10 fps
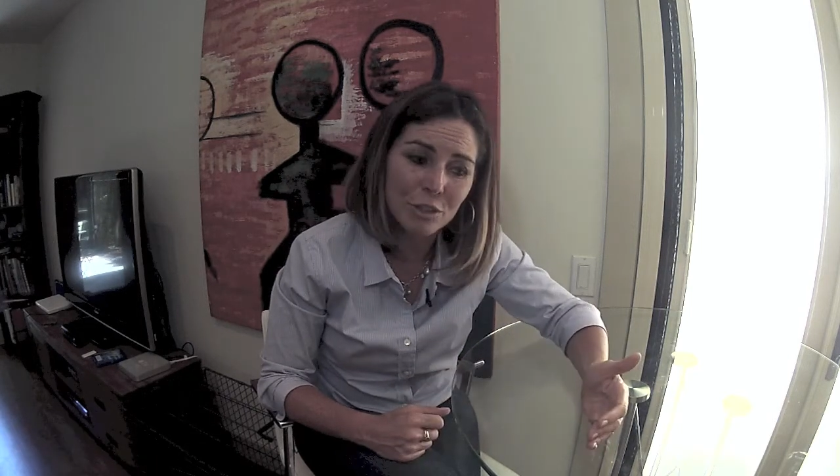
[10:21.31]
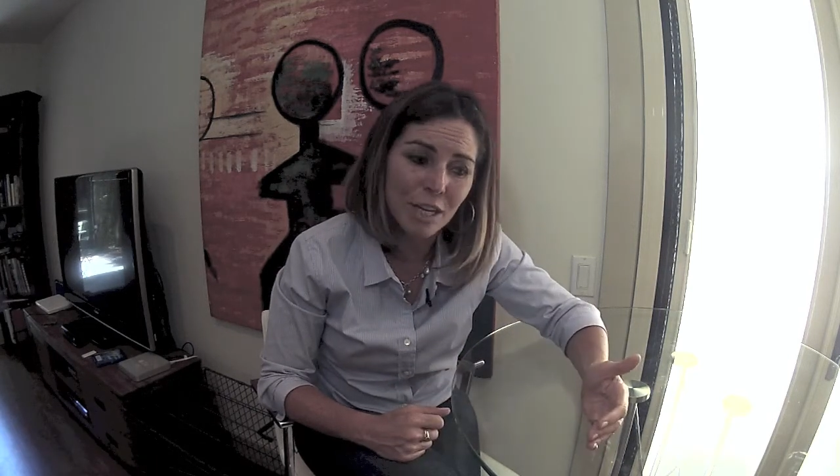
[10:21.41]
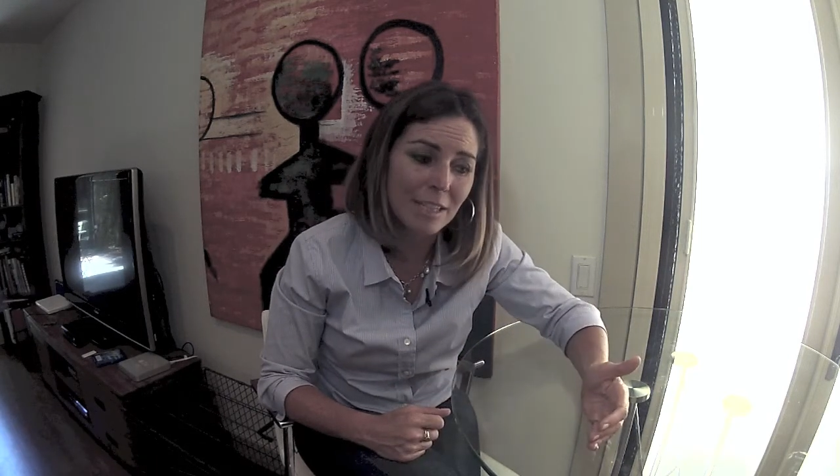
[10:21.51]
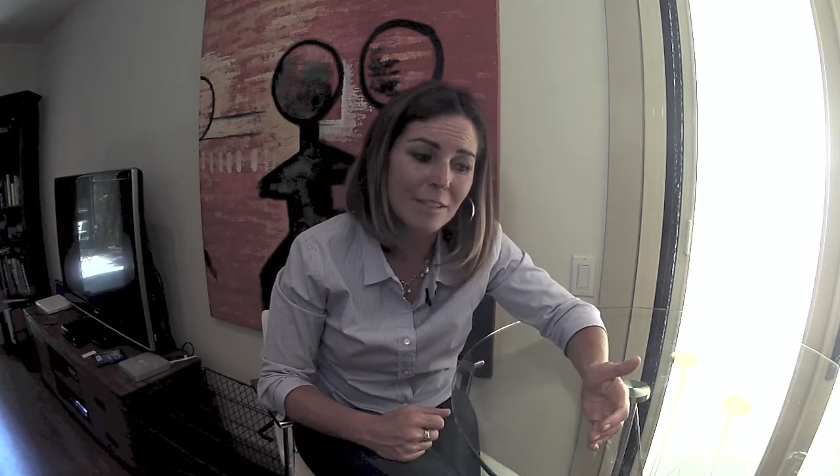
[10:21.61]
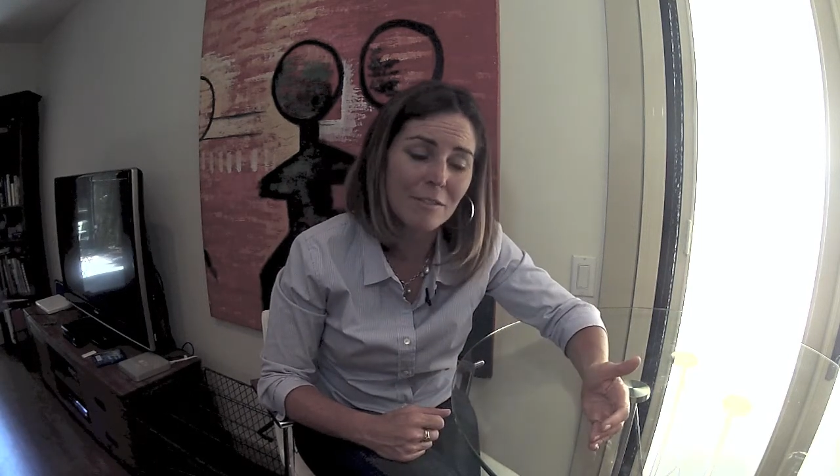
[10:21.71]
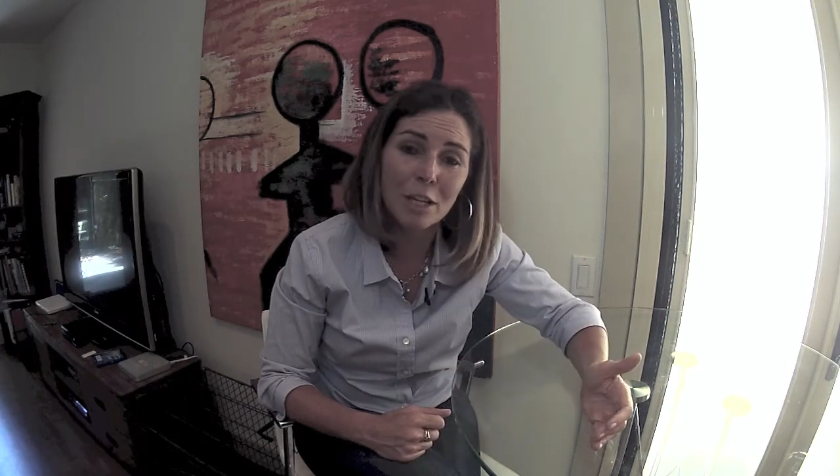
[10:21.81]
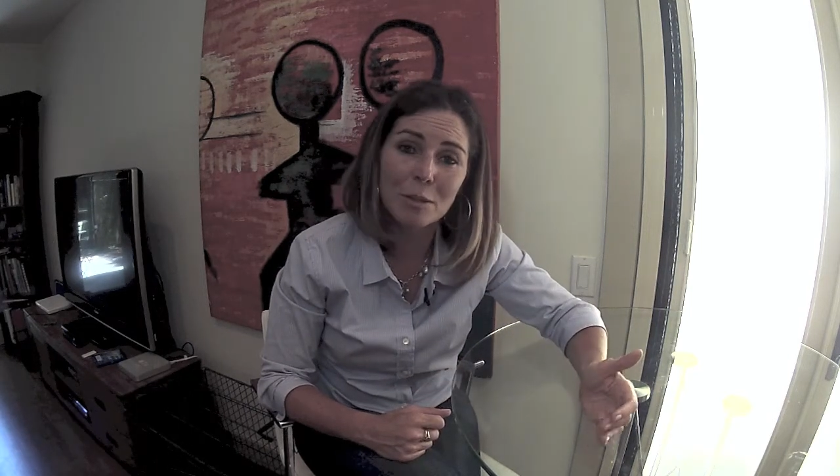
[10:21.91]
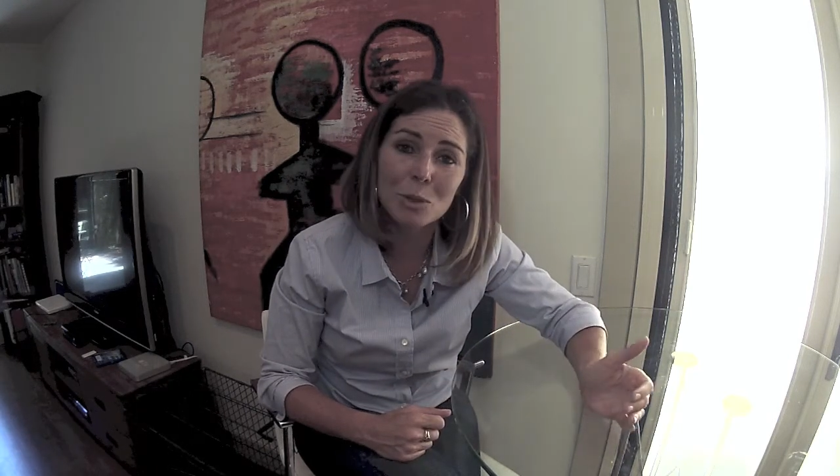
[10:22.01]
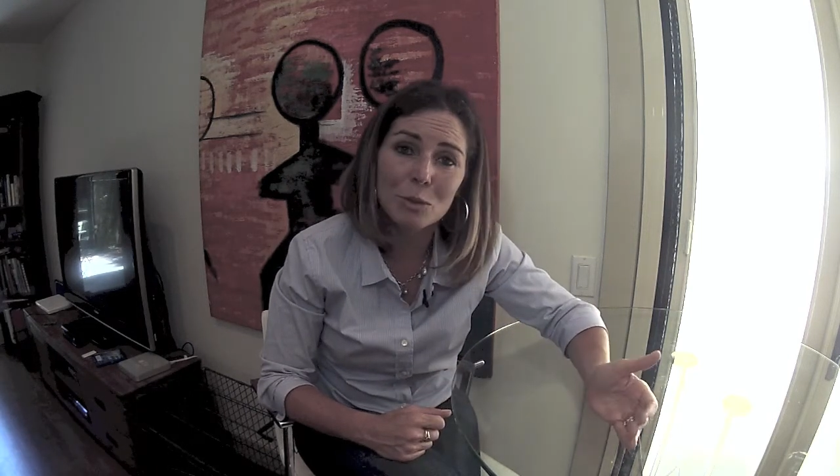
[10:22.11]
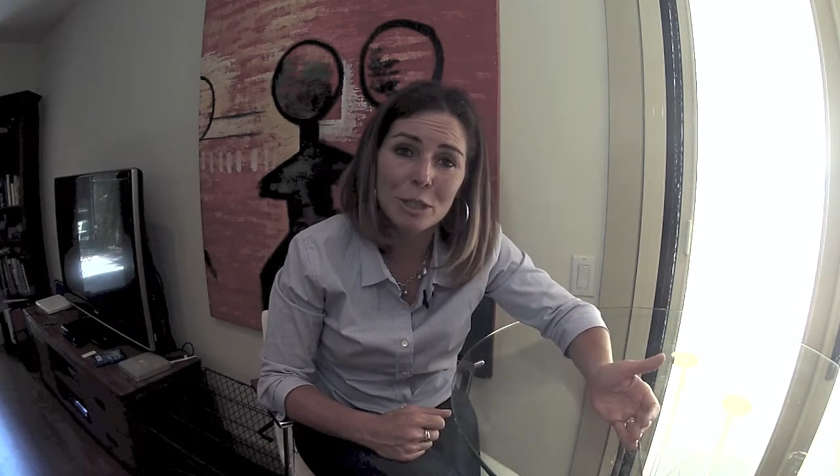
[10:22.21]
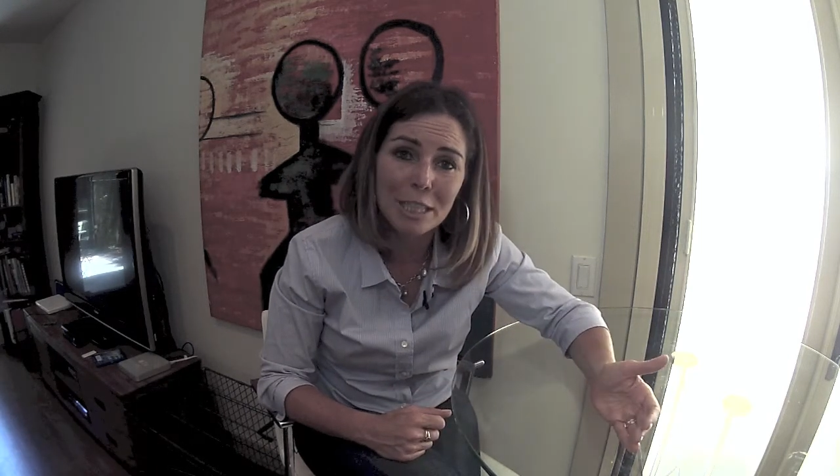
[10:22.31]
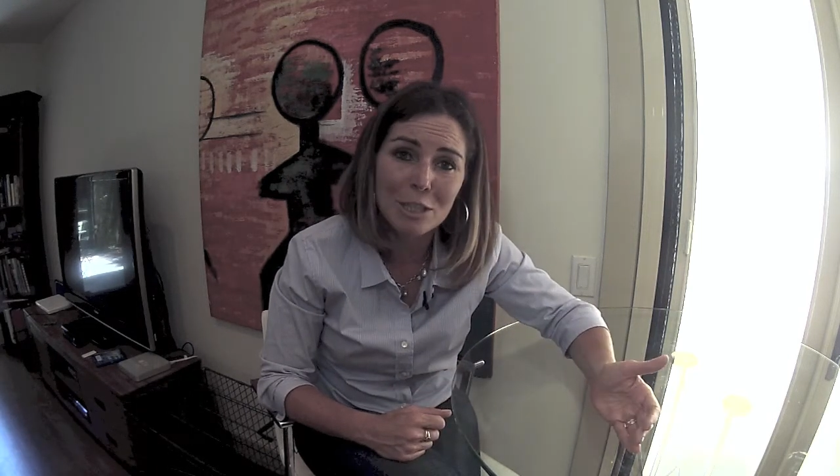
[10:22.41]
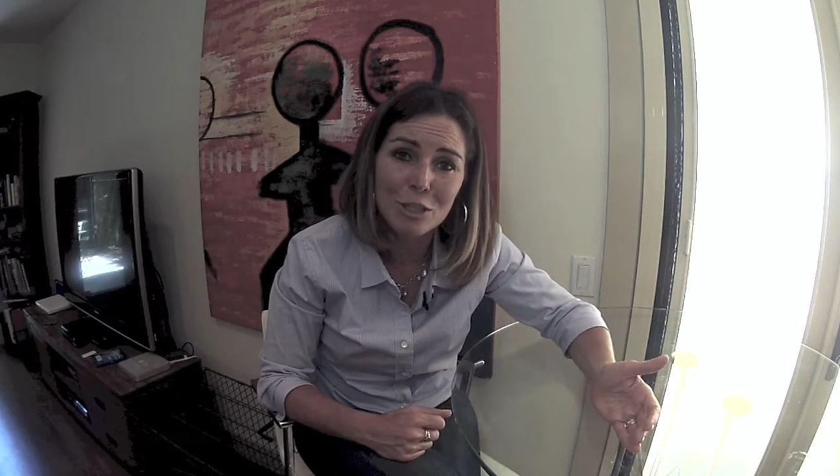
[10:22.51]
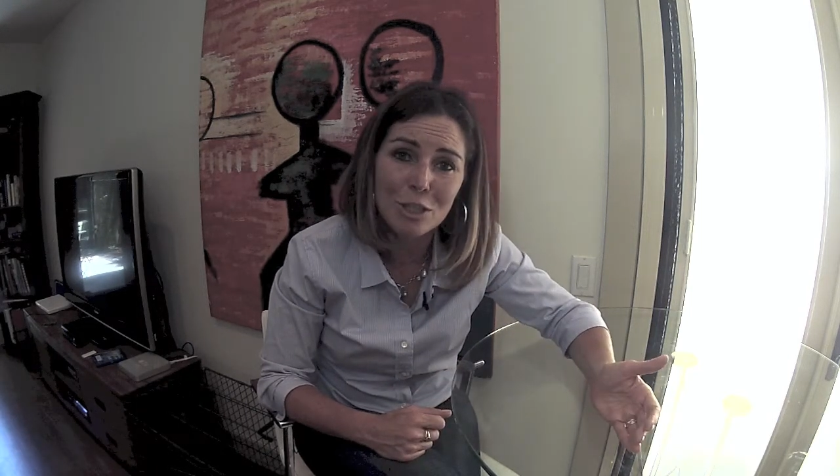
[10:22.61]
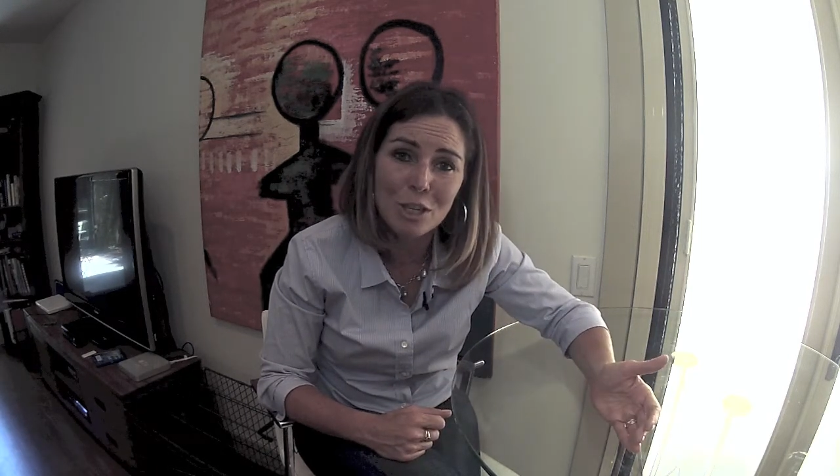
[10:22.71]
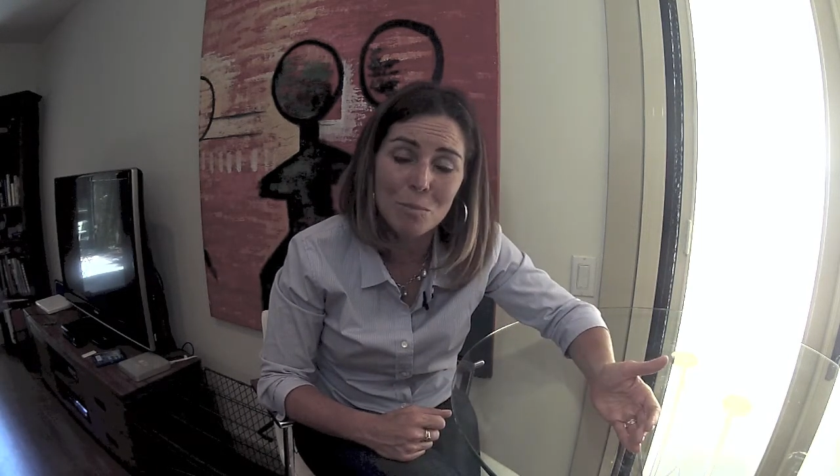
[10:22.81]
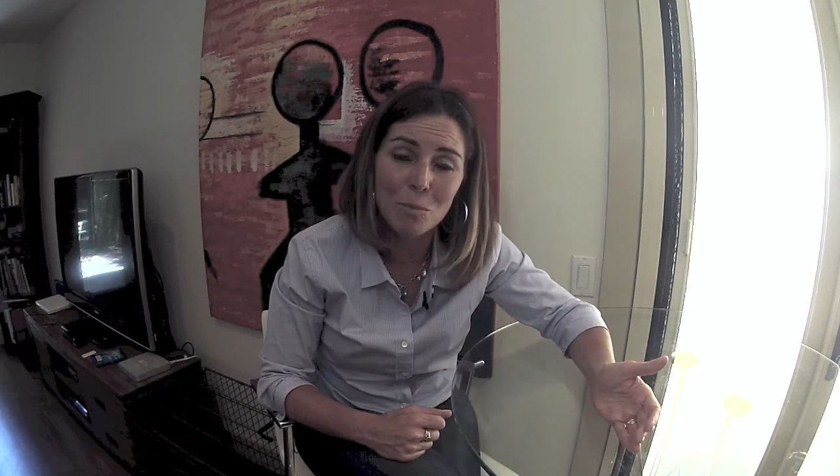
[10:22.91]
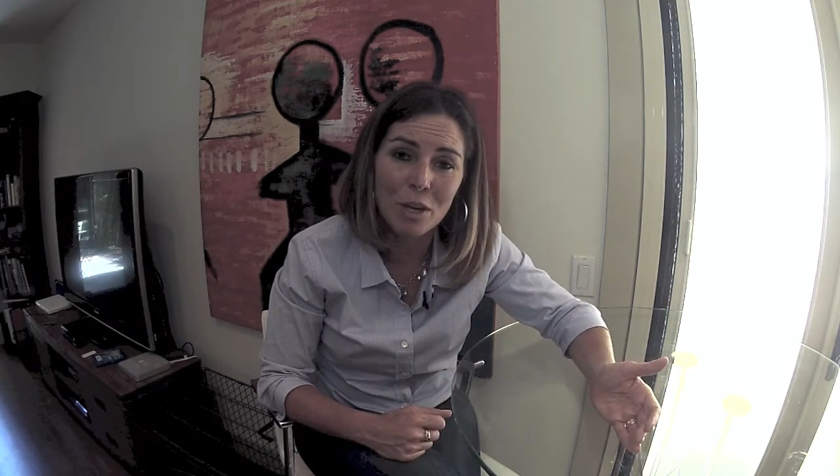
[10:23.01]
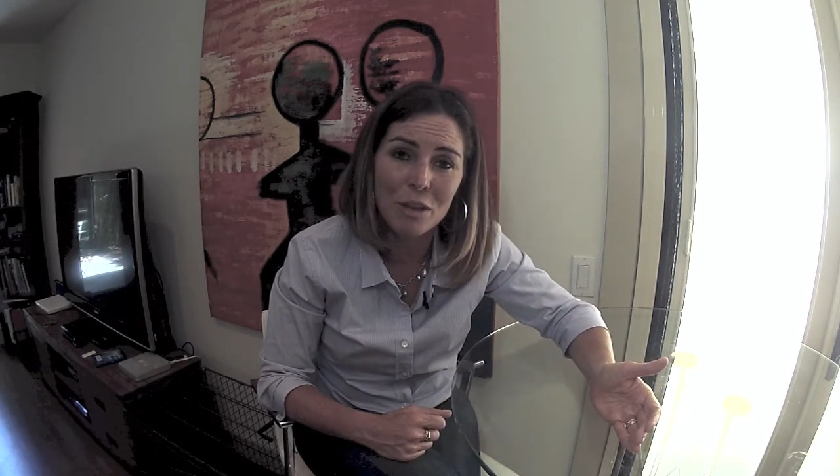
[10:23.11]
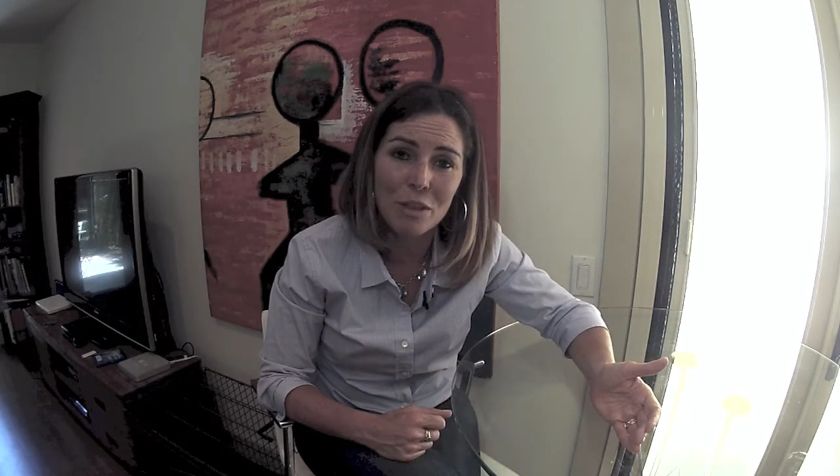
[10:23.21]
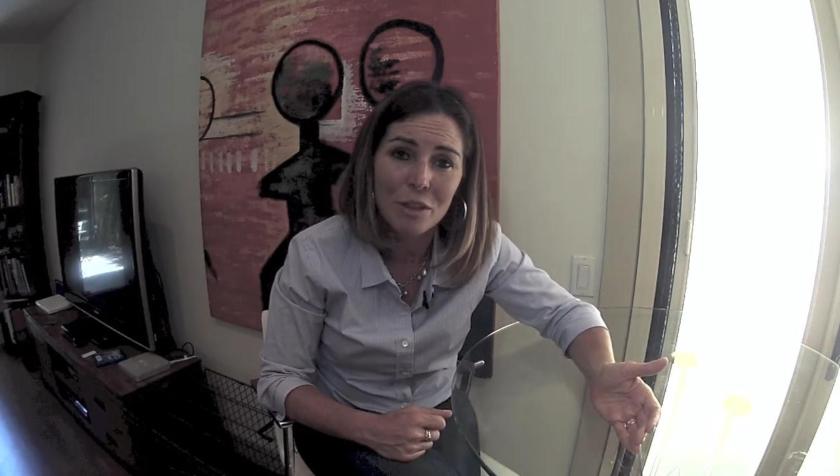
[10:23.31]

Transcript: I developed a relationship with